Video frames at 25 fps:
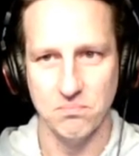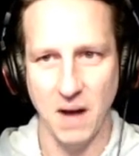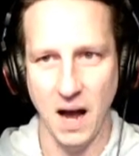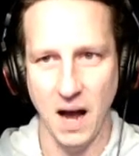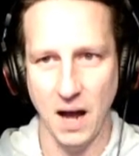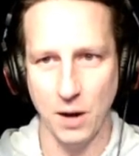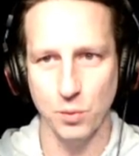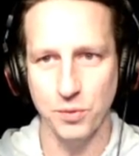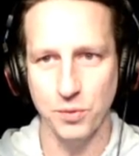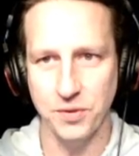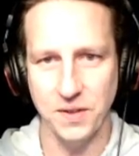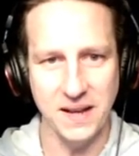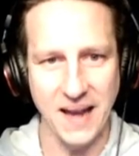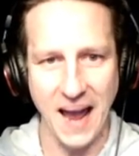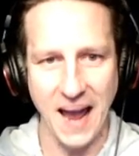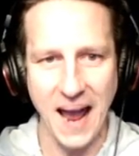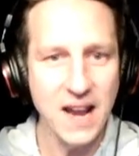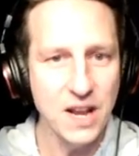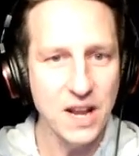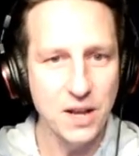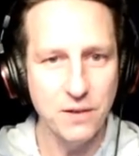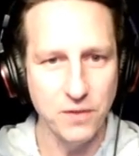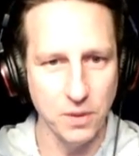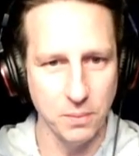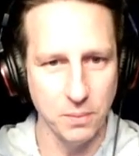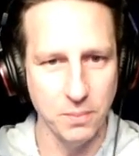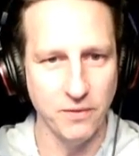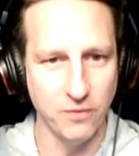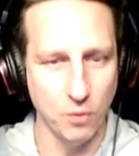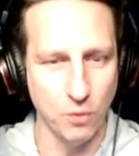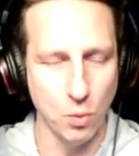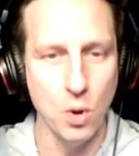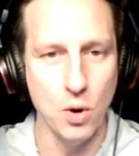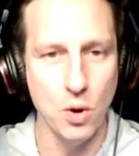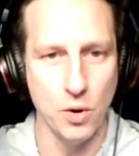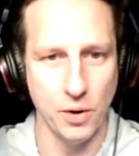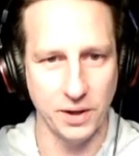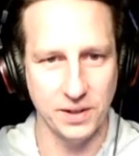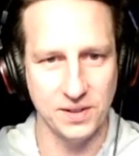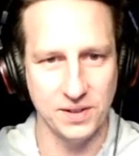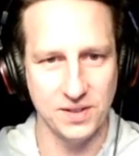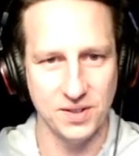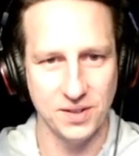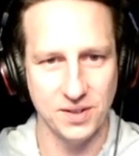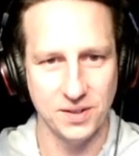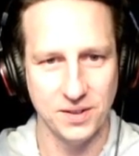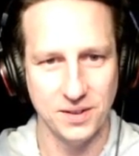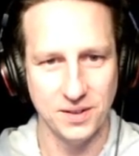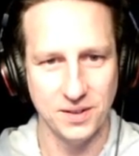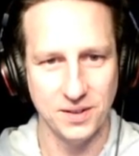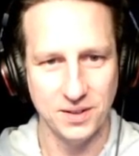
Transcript: I don't think any of them have worked.